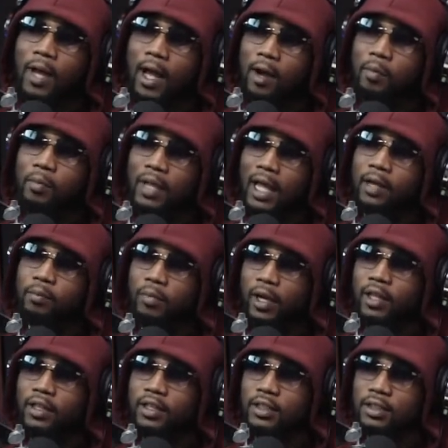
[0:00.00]
Black
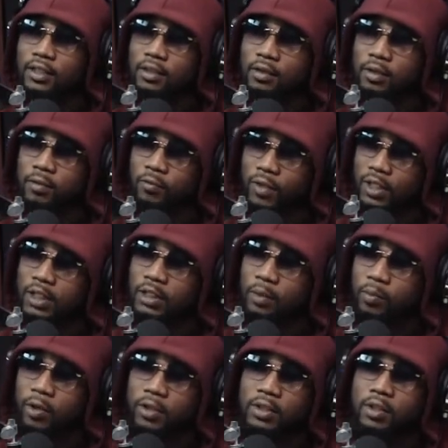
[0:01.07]
brothers really
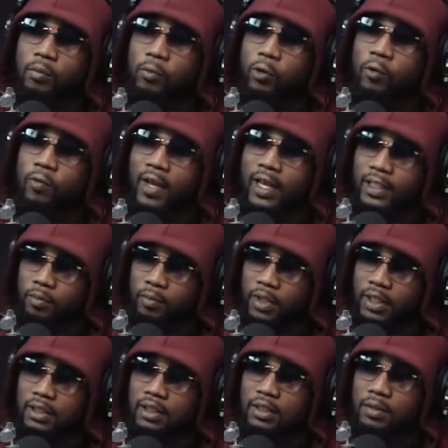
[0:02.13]
supposed to move as
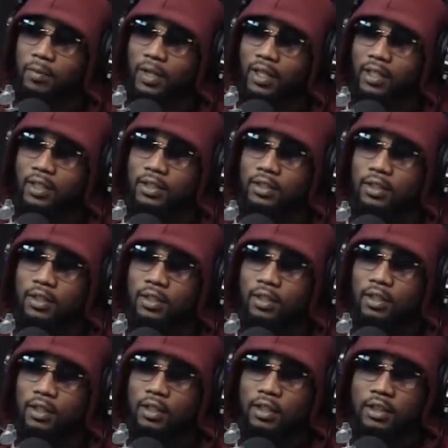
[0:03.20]
businessmen.
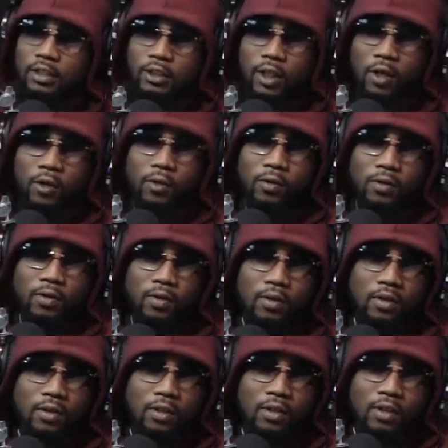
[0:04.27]
So
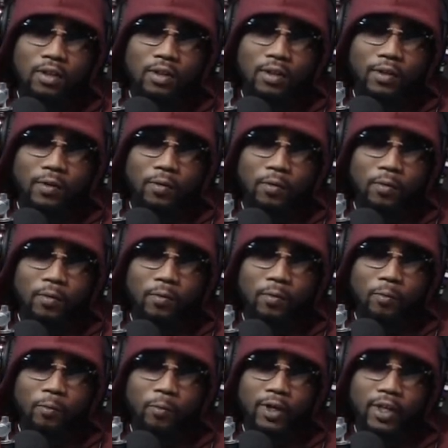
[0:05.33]

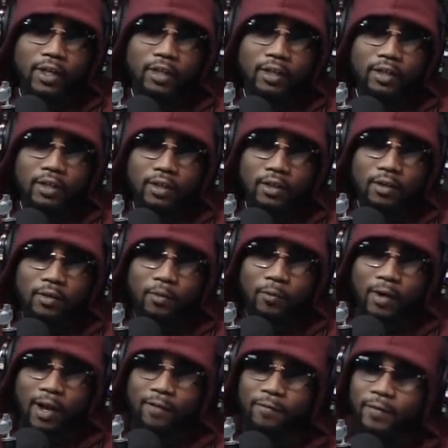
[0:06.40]
when
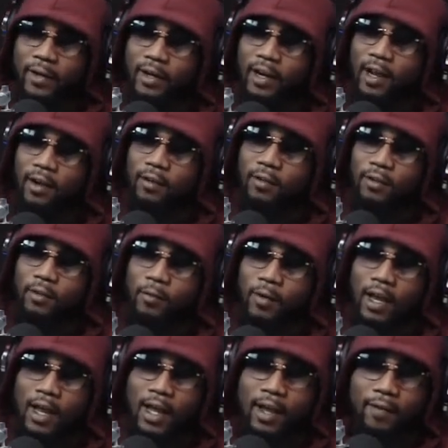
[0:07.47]
I
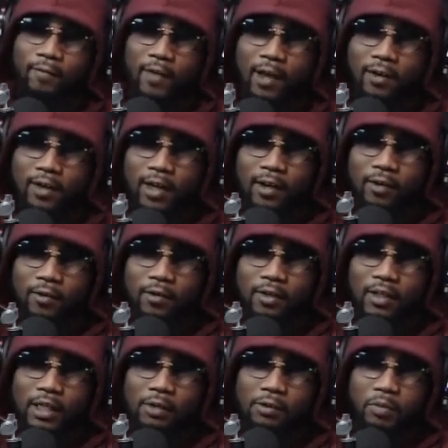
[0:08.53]
had found out
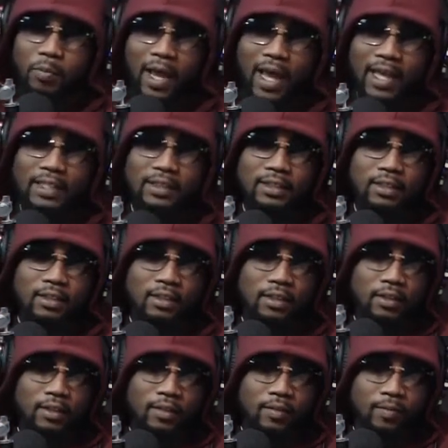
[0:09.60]
he was passing,
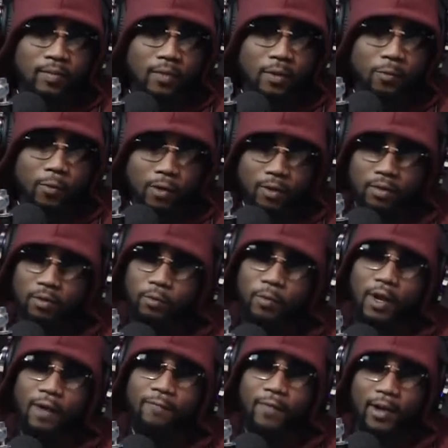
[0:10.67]
well, when
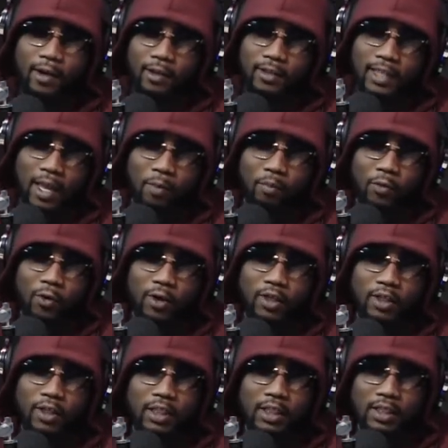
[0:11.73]
I found out that
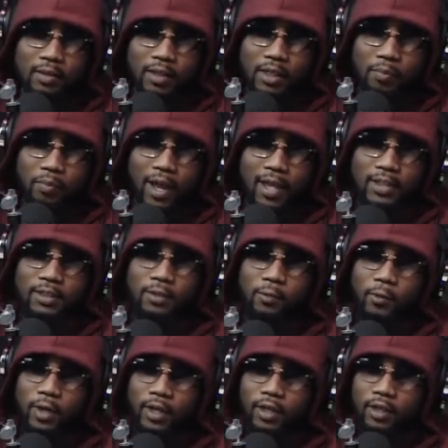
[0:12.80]
morning he passed
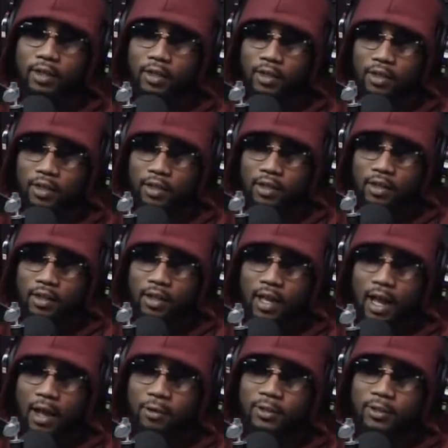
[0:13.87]
away, I was